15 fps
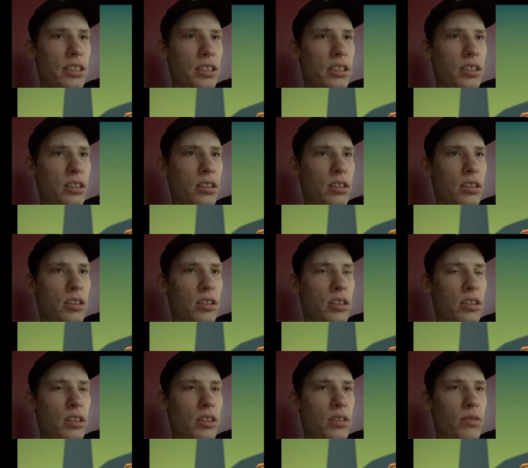
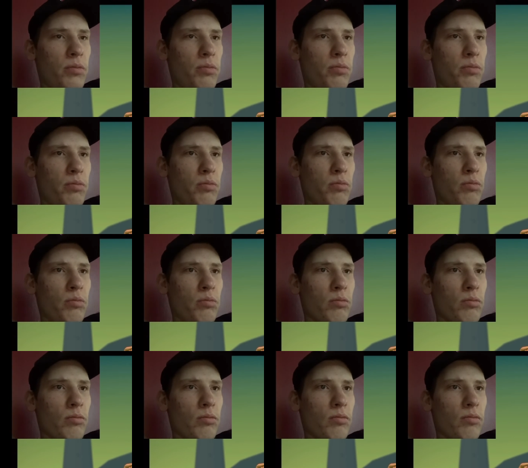
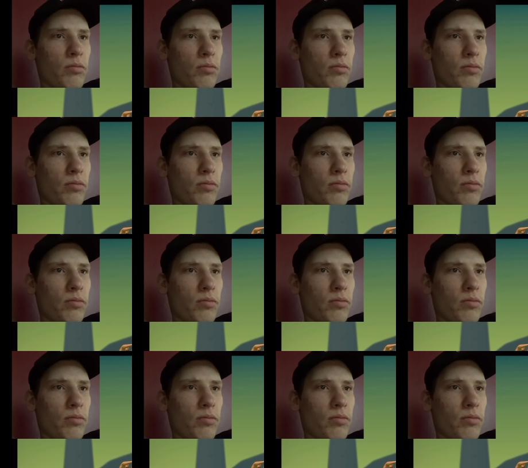Nothing is said.